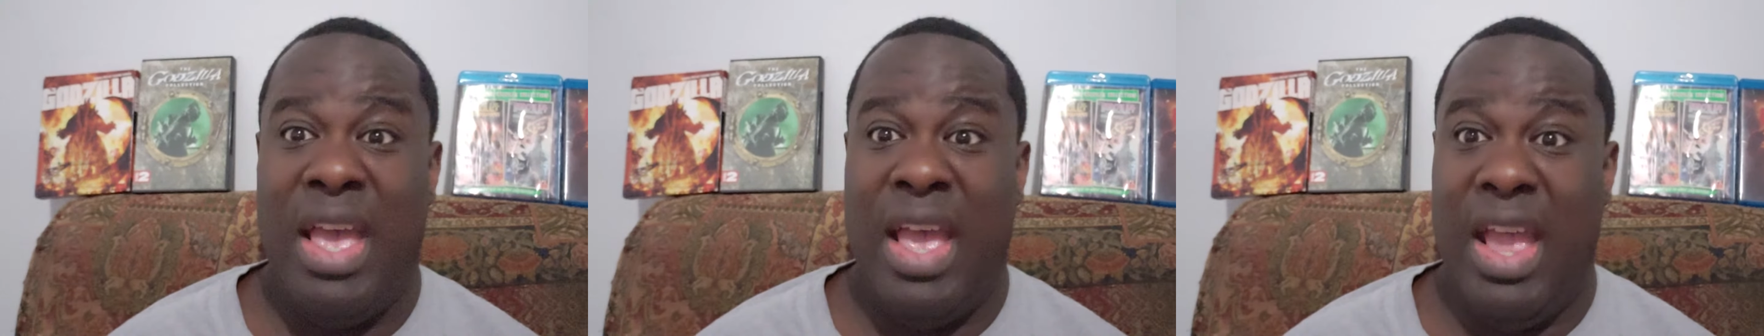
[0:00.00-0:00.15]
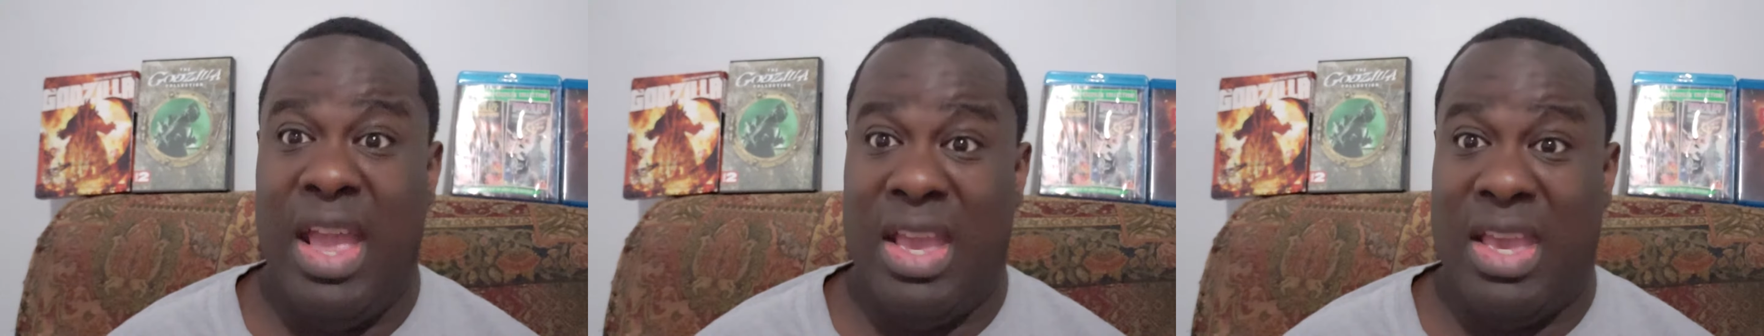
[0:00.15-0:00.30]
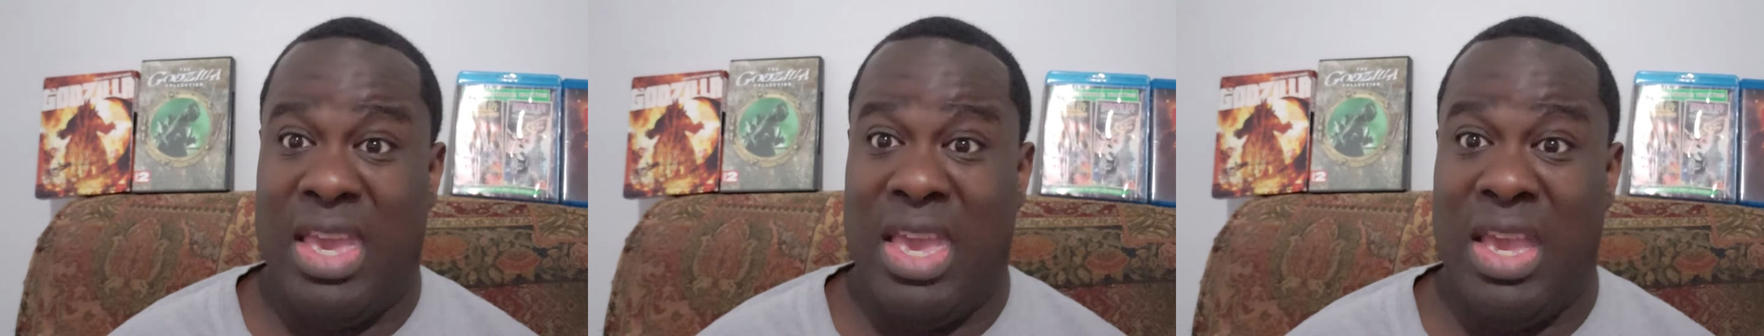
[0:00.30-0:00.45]

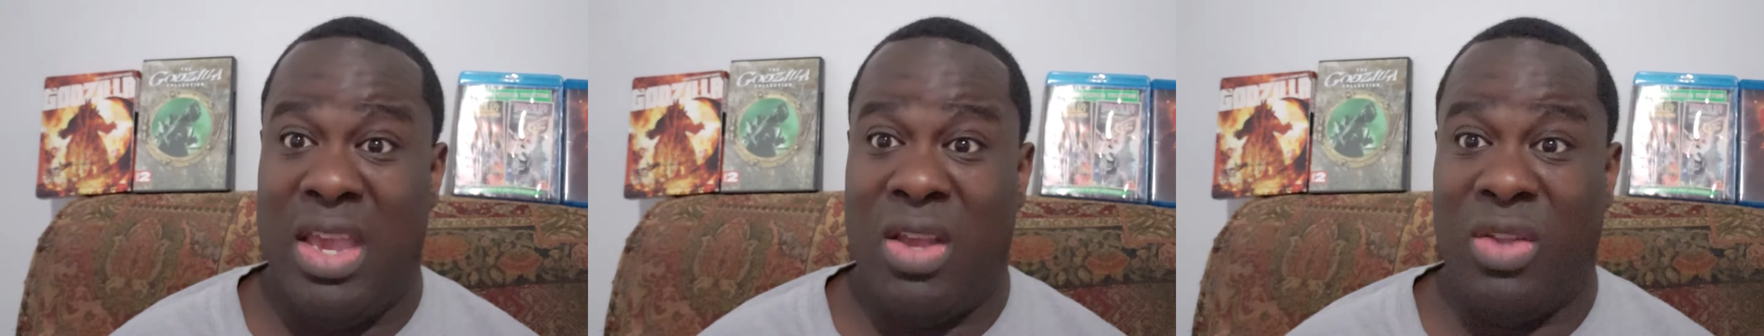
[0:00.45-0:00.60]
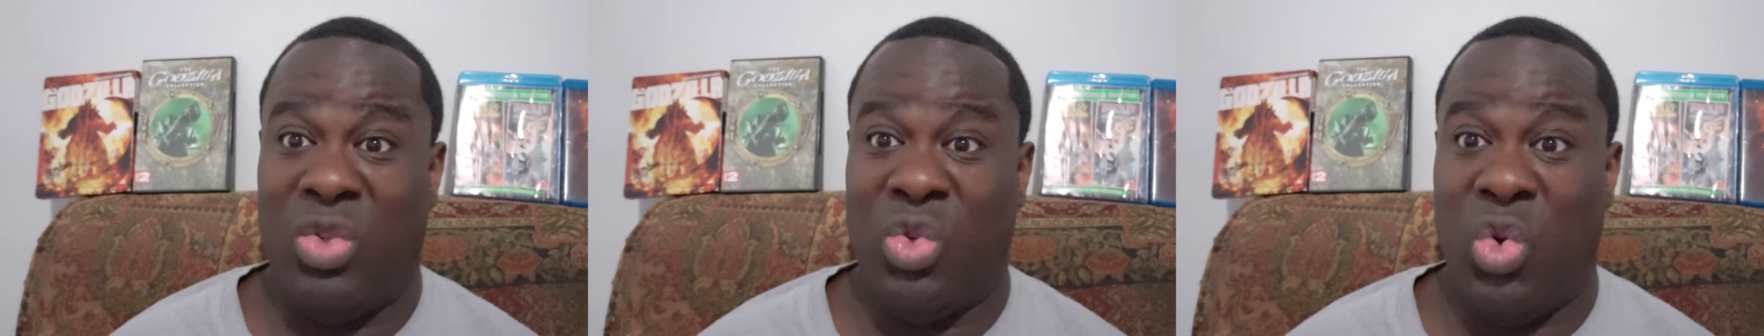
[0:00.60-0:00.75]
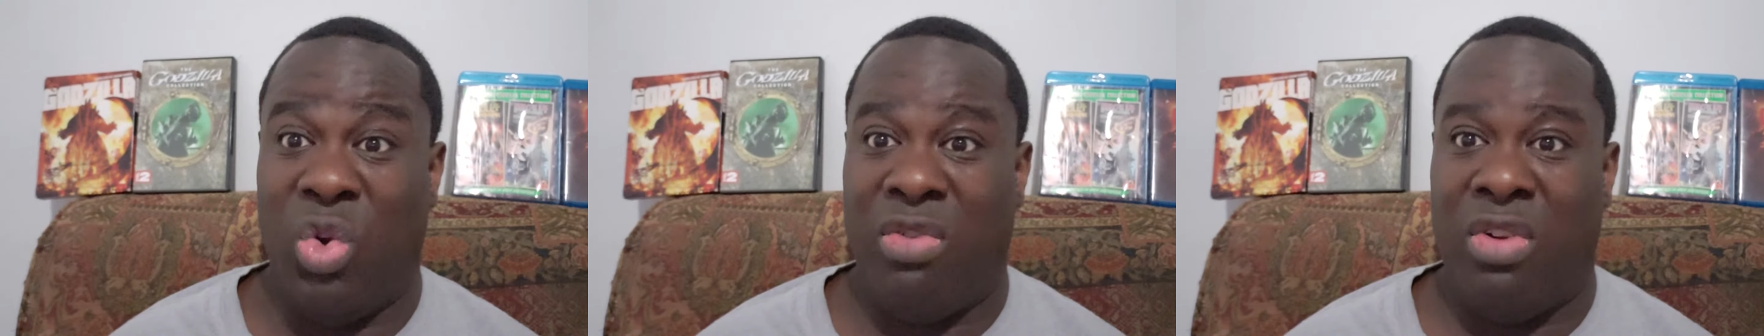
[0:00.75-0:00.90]
and King
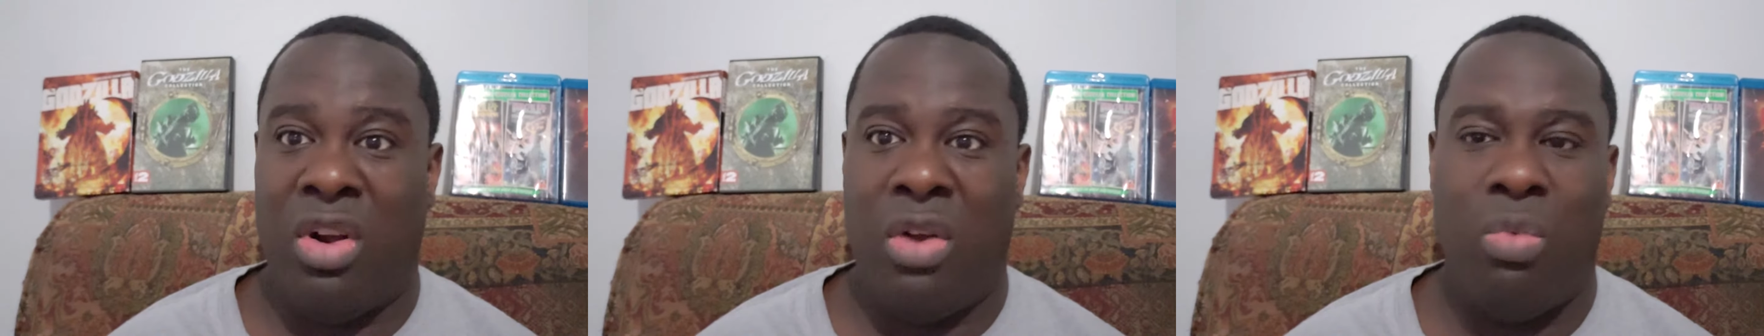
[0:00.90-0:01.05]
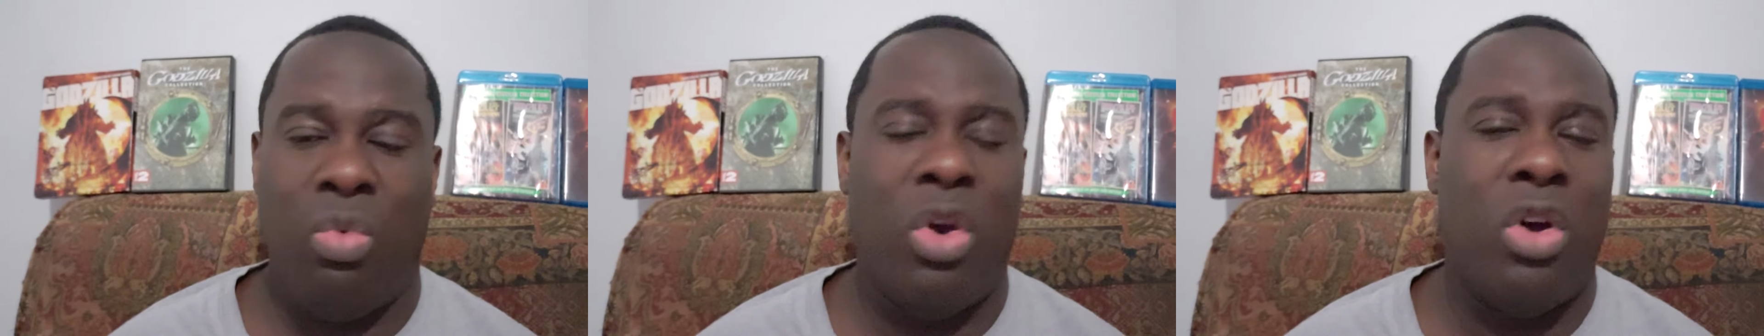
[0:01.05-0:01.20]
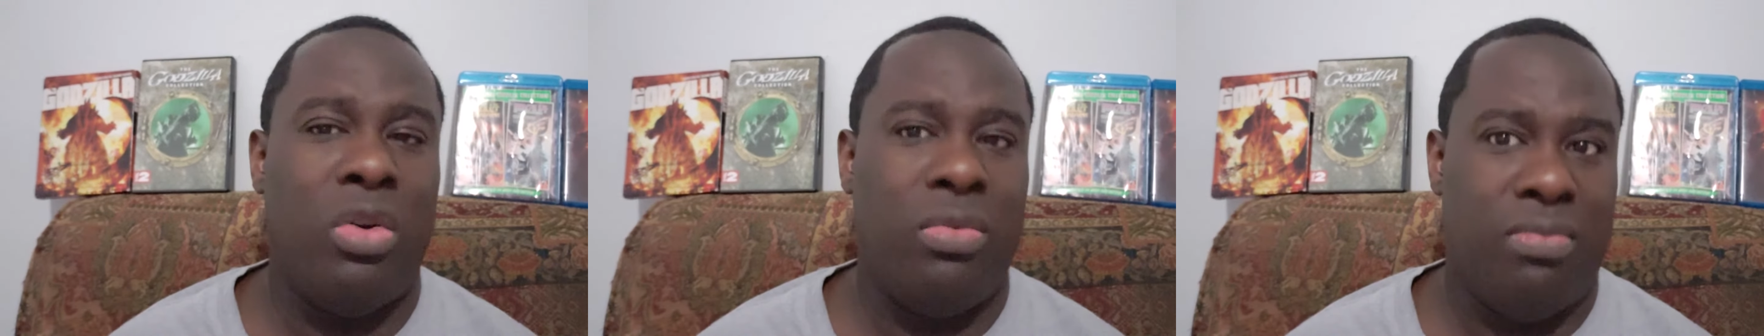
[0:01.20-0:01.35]

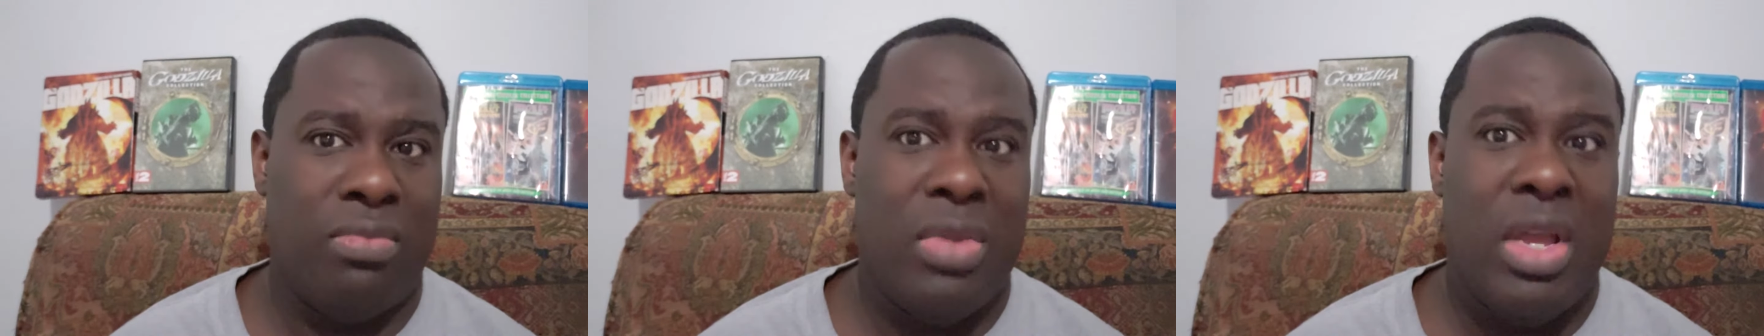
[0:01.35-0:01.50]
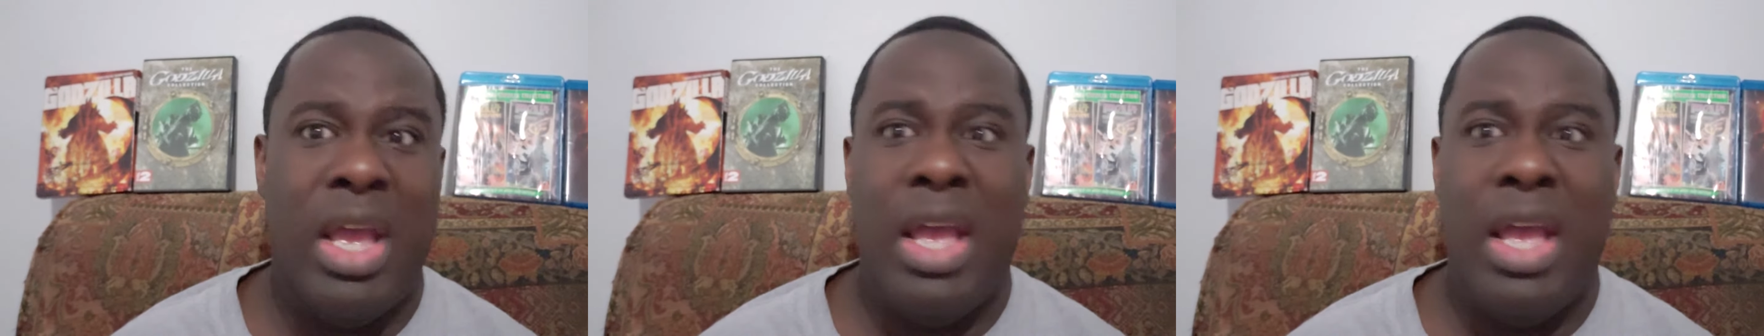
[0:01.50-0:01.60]
Ghidorah, well,